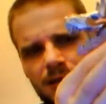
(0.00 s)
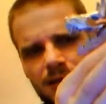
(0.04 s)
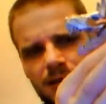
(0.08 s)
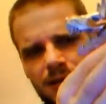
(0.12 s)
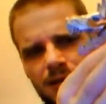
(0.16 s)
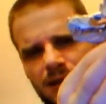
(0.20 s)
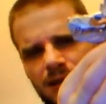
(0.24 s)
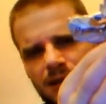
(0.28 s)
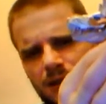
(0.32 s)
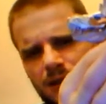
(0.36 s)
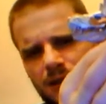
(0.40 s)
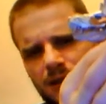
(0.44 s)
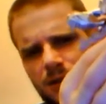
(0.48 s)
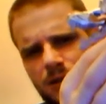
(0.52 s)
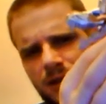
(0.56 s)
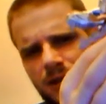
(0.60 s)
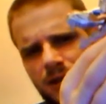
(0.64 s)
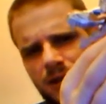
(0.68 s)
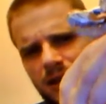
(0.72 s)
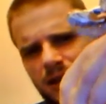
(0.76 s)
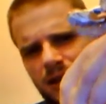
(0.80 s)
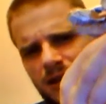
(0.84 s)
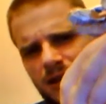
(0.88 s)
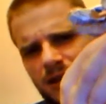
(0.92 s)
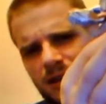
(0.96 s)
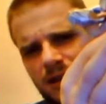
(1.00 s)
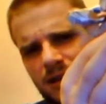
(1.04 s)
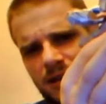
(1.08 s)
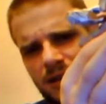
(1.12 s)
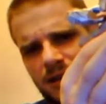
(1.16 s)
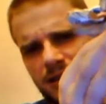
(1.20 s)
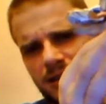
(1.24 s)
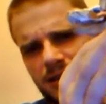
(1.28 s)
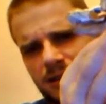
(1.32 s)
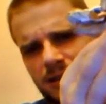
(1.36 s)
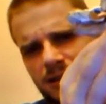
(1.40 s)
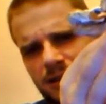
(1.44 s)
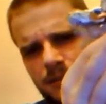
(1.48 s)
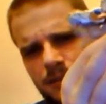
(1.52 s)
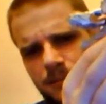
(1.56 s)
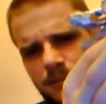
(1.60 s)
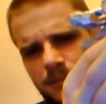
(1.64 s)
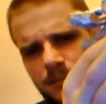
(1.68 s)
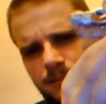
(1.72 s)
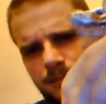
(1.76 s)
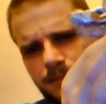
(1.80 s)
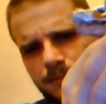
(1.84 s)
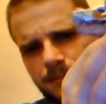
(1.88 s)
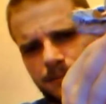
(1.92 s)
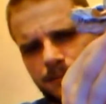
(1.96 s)
Yeah, I would have liked
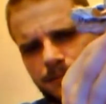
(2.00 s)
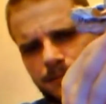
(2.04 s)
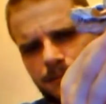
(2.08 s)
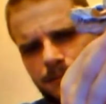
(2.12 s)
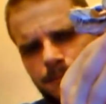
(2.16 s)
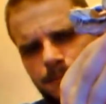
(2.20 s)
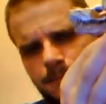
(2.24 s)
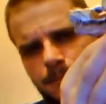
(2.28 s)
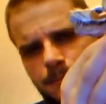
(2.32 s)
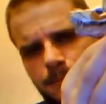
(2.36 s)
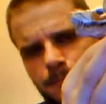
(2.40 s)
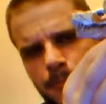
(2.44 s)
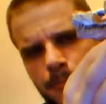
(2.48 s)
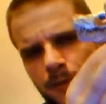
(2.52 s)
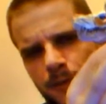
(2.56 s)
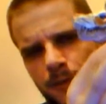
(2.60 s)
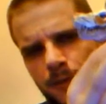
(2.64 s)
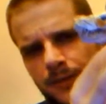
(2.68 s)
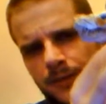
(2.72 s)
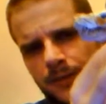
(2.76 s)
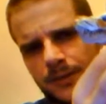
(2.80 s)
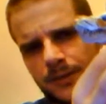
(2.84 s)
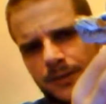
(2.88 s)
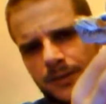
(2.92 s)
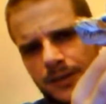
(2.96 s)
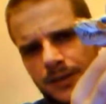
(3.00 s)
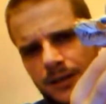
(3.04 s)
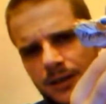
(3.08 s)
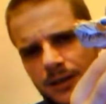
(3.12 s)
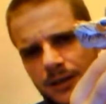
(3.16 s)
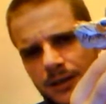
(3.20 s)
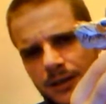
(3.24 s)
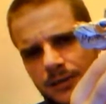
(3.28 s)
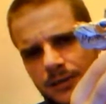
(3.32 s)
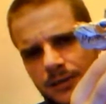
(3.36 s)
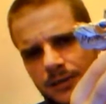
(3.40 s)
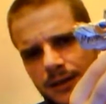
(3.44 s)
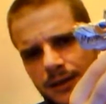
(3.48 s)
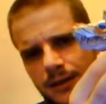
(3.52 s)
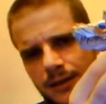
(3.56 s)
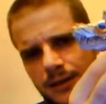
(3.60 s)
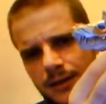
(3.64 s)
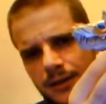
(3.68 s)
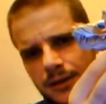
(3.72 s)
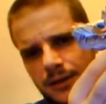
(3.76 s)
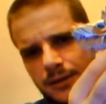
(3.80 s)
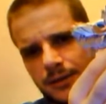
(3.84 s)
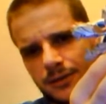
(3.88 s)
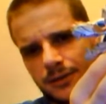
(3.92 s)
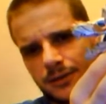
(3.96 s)
for it to be closed mouth
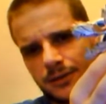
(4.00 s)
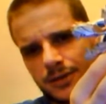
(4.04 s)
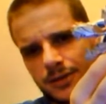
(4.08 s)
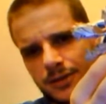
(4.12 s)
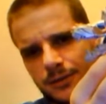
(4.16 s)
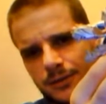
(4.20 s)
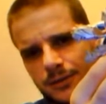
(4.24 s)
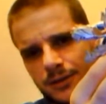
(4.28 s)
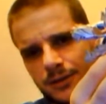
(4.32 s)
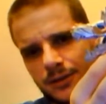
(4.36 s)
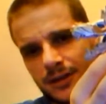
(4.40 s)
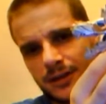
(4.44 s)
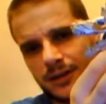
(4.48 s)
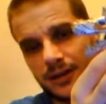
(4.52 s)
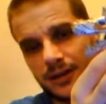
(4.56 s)
and you push the button and